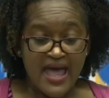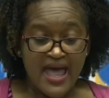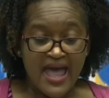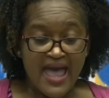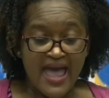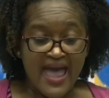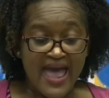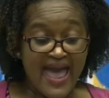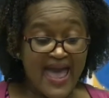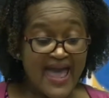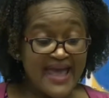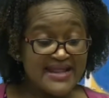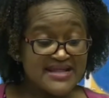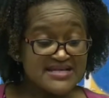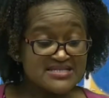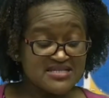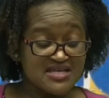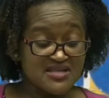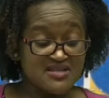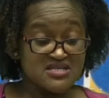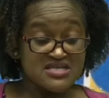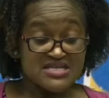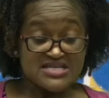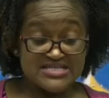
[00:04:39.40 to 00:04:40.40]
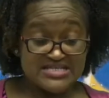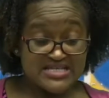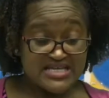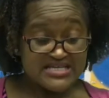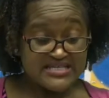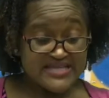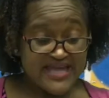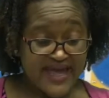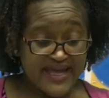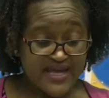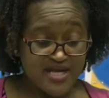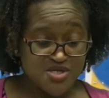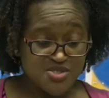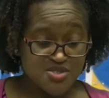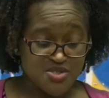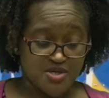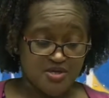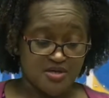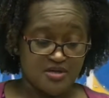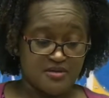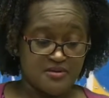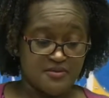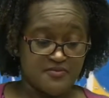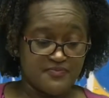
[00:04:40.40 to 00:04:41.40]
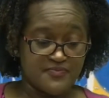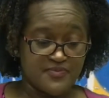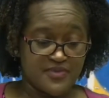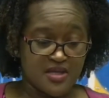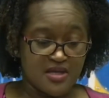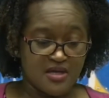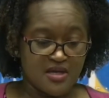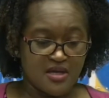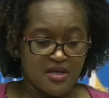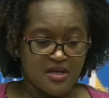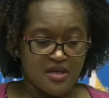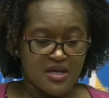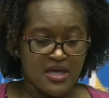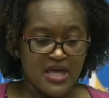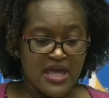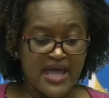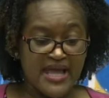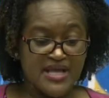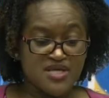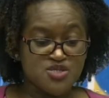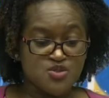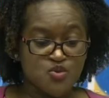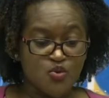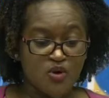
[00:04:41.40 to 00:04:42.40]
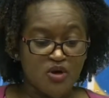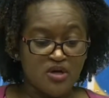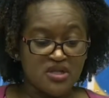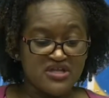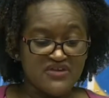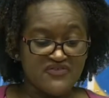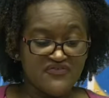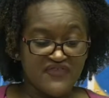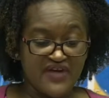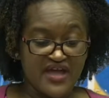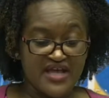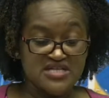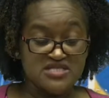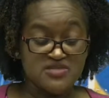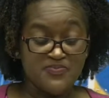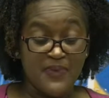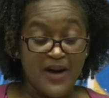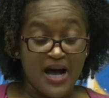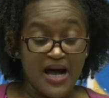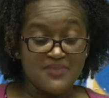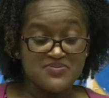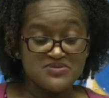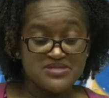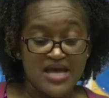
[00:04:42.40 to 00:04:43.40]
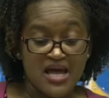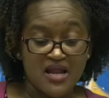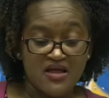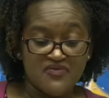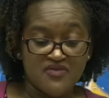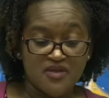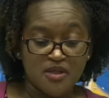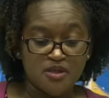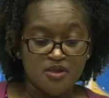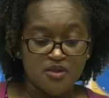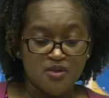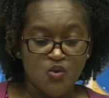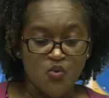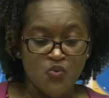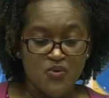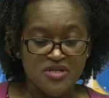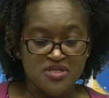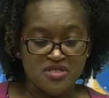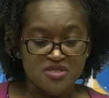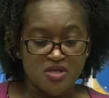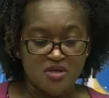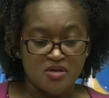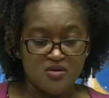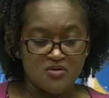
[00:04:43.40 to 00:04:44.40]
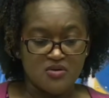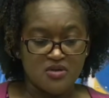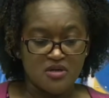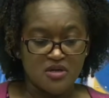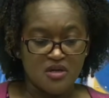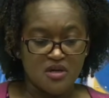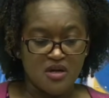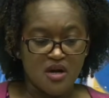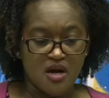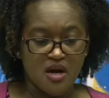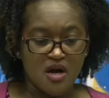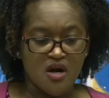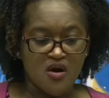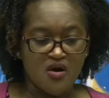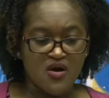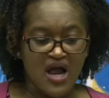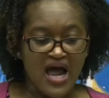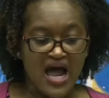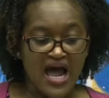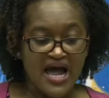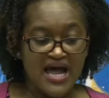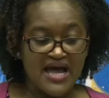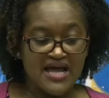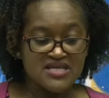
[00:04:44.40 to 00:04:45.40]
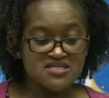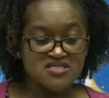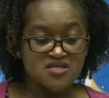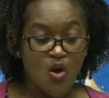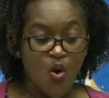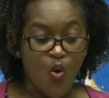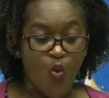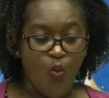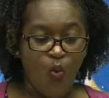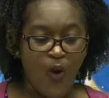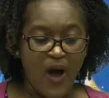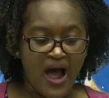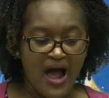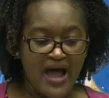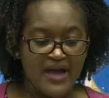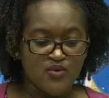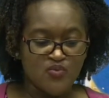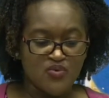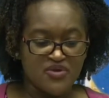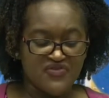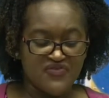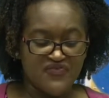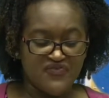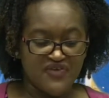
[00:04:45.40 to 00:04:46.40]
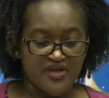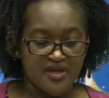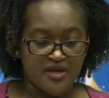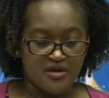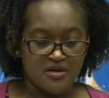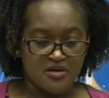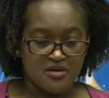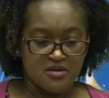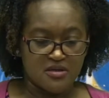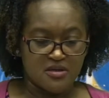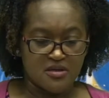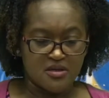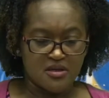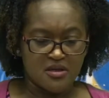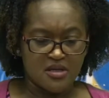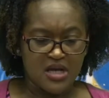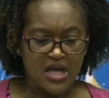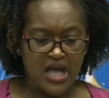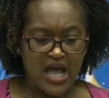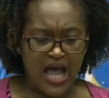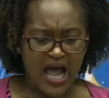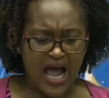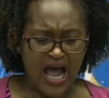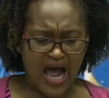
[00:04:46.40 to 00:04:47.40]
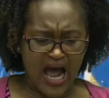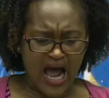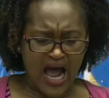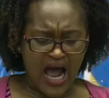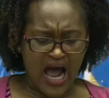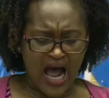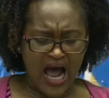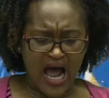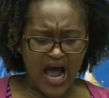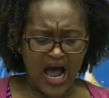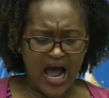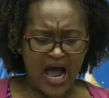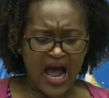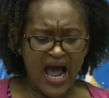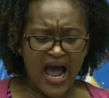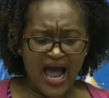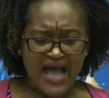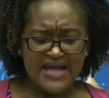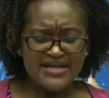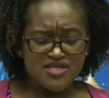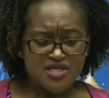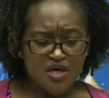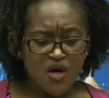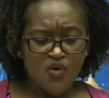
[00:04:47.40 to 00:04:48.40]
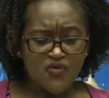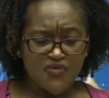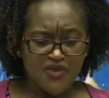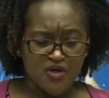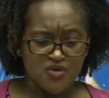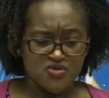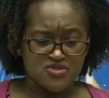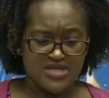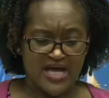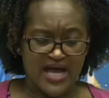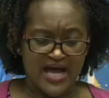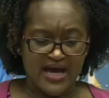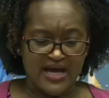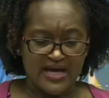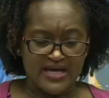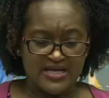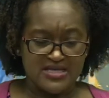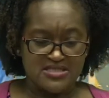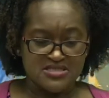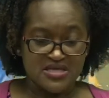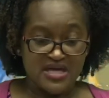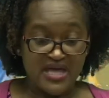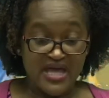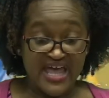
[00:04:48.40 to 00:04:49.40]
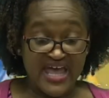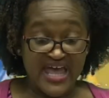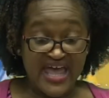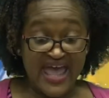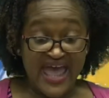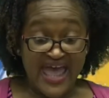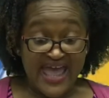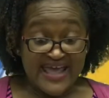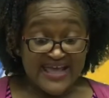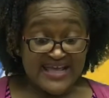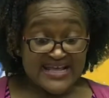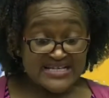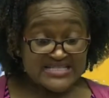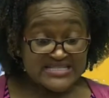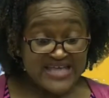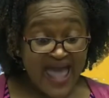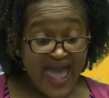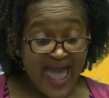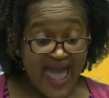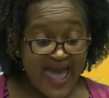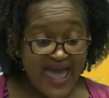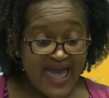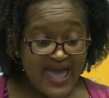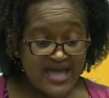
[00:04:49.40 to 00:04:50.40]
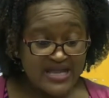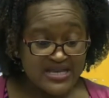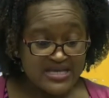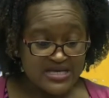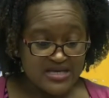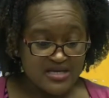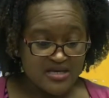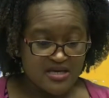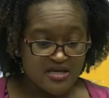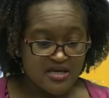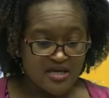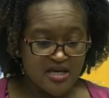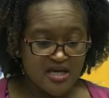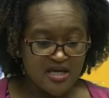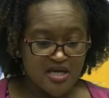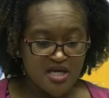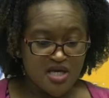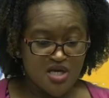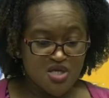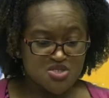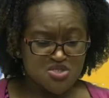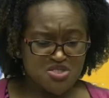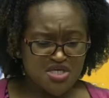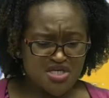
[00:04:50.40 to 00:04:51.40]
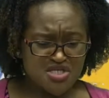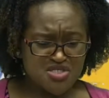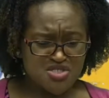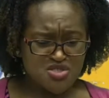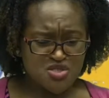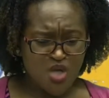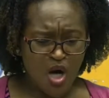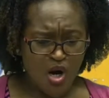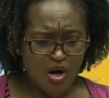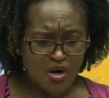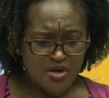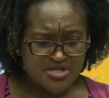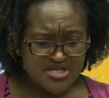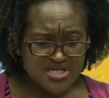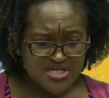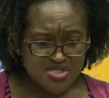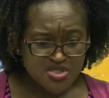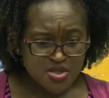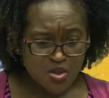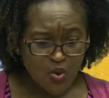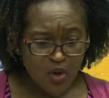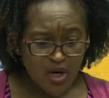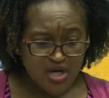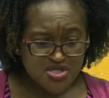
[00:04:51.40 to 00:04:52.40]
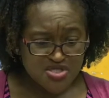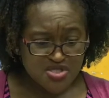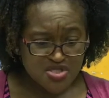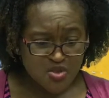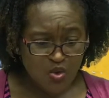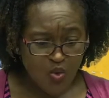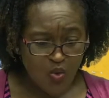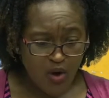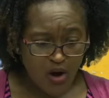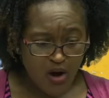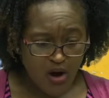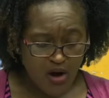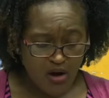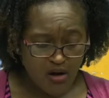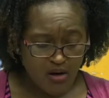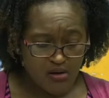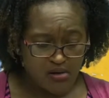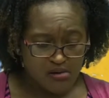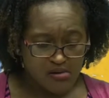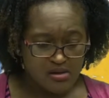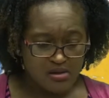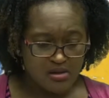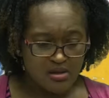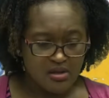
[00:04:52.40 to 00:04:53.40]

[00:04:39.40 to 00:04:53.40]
Hattie is in danger. A squirrely face pops out of the little window, her eyes wide with fear. I know those eyes. It's Hattie. She's turned into a squirrel.